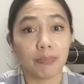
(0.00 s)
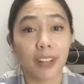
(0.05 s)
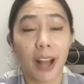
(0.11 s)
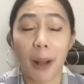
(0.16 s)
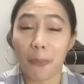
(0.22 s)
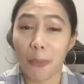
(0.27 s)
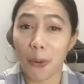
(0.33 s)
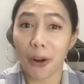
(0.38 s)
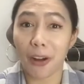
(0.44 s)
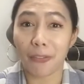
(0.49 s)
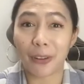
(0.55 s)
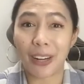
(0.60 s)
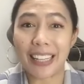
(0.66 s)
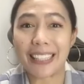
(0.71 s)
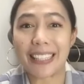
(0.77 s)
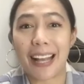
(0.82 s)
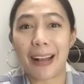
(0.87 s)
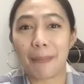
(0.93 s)
Amor, for
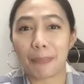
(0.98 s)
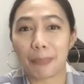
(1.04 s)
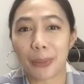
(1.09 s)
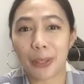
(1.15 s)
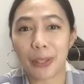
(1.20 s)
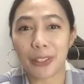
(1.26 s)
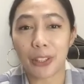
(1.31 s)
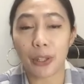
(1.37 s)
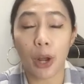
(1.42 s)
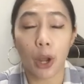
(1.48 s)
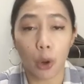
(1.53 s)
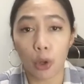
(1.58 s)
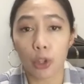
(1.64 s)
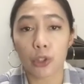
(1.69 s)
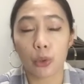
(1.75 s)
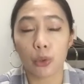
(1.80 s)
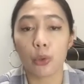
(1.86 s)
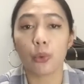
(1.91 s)
example. You know, I
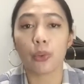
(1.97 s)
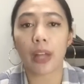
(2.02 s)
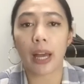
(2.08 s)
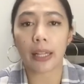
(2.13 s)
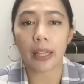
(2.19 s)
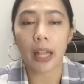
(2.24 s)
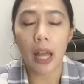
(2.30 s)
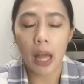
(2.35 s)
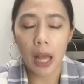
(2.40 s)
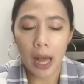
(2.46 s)
also do that.